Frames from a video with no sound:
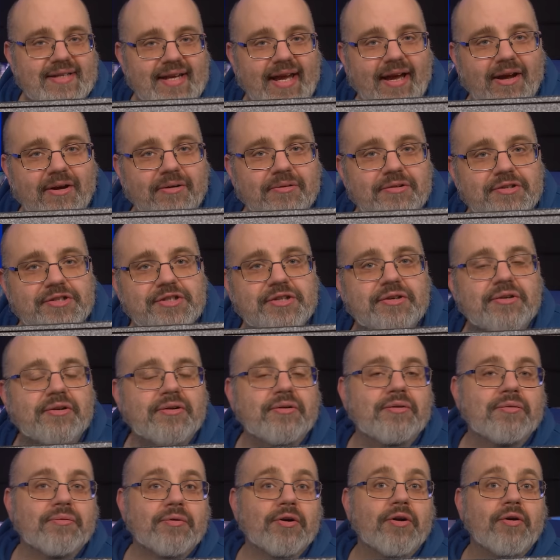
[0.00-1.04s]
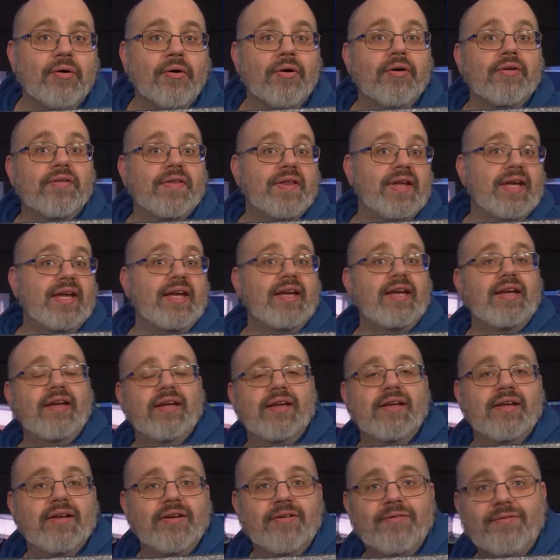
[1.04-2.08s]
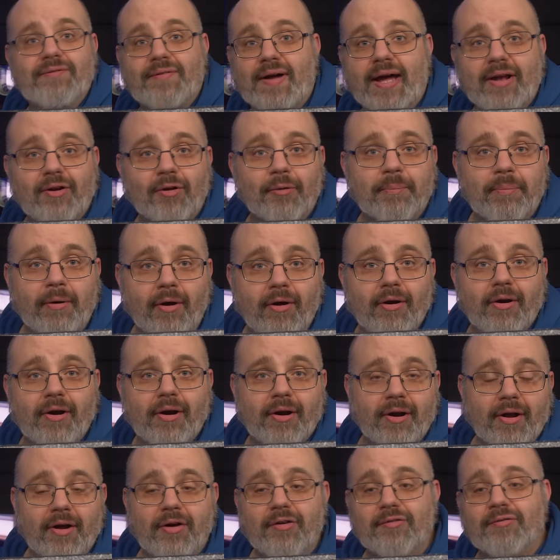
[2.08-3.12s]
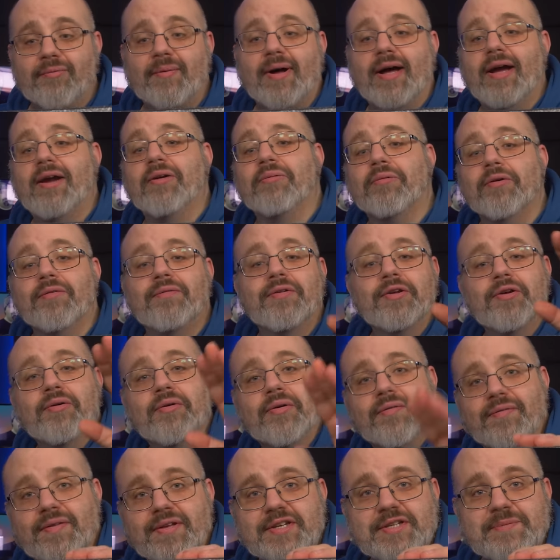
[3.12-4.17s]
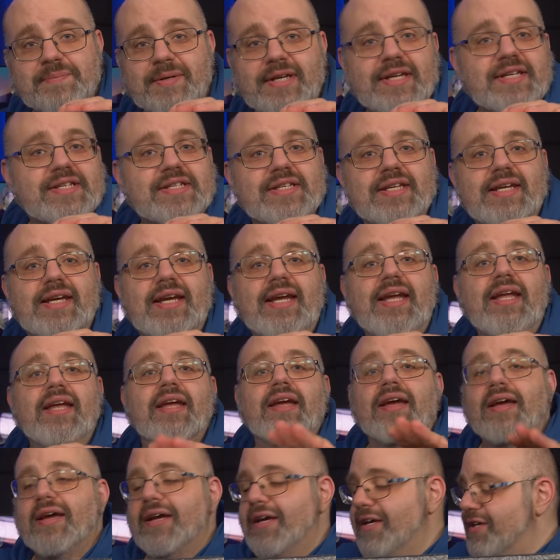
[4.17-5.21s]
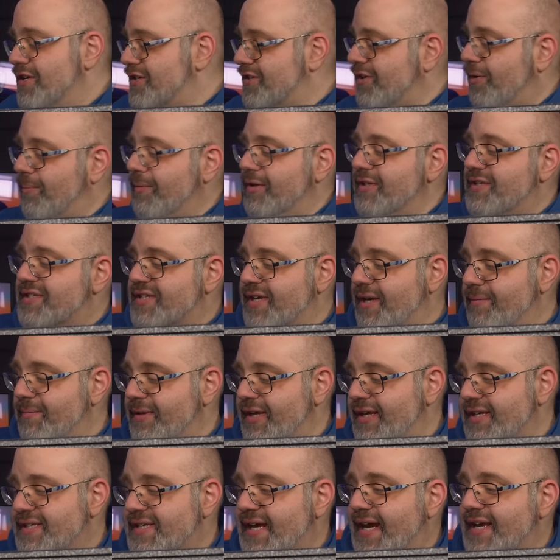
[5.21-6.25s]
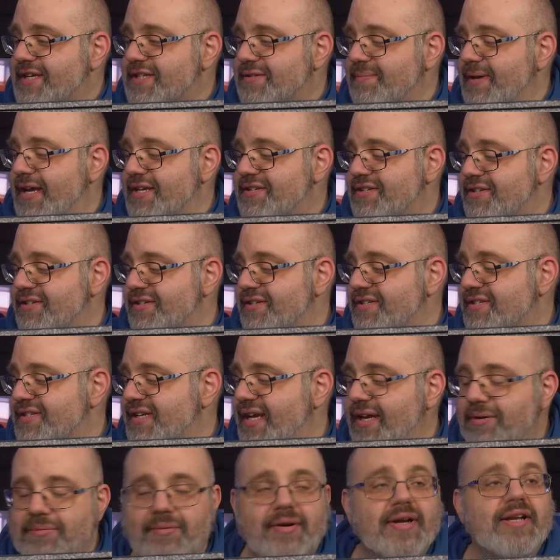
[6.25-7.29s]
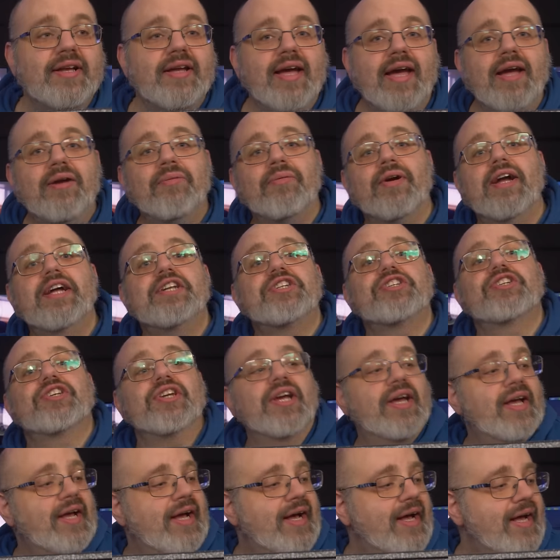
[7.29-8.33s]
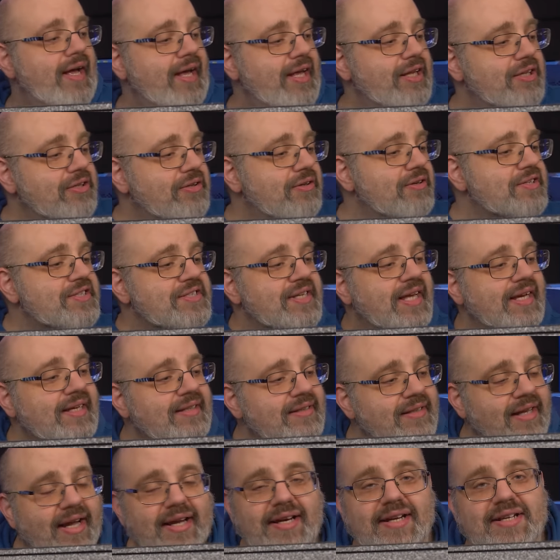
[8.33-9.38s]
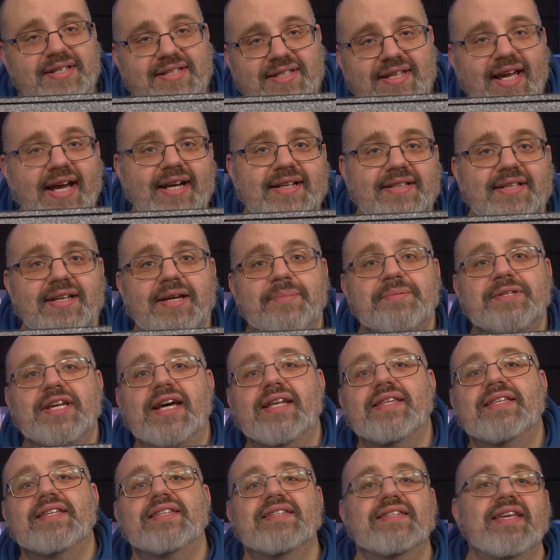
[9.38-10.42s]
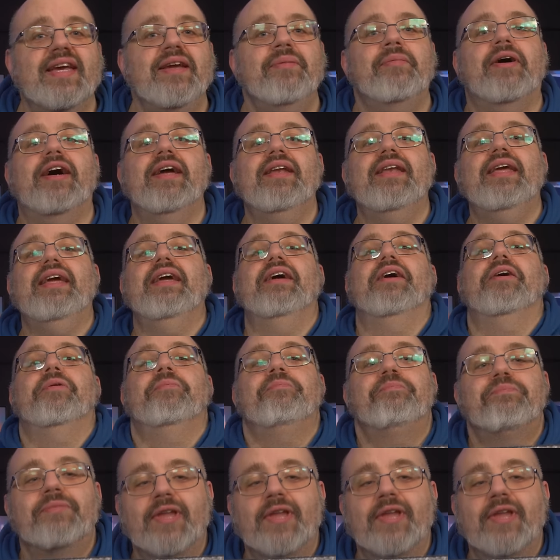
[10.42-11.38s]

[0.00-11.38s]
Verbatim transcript: down to record the final part of my review of this PC, someone sent me a text message and said, hey, Rich, it looks like Linus Tech Tips had the same idea,